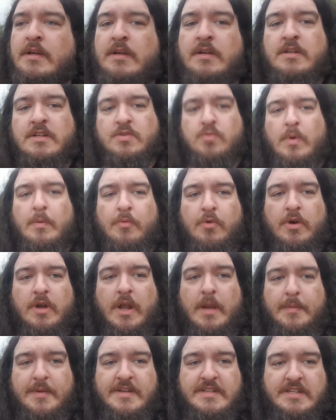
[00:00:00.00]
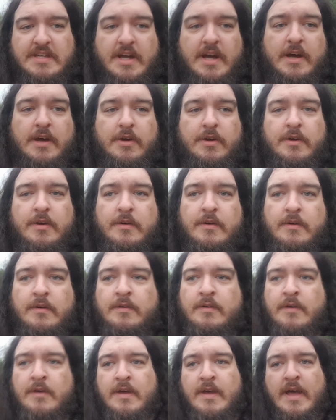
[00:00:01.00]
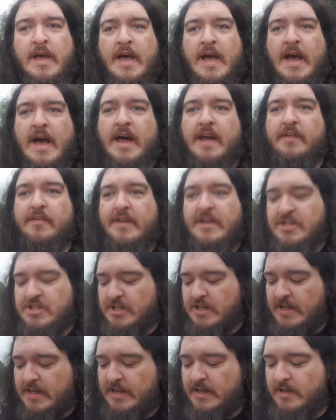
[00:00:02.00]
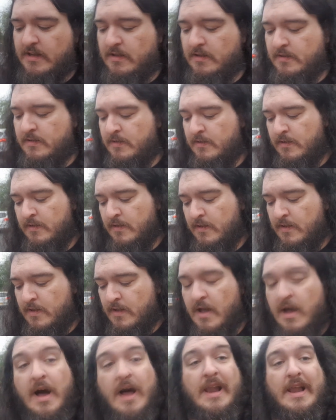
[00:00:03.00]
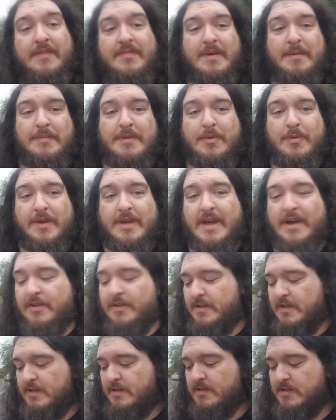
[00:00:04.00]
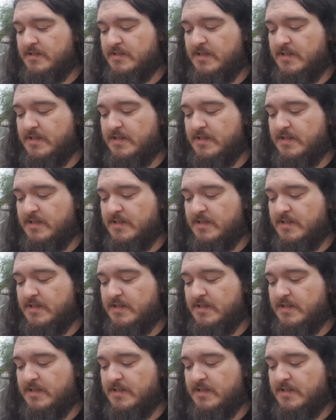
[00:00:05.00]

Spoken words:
just one more kilometre to go, and eventually I'll have that Mew encounter.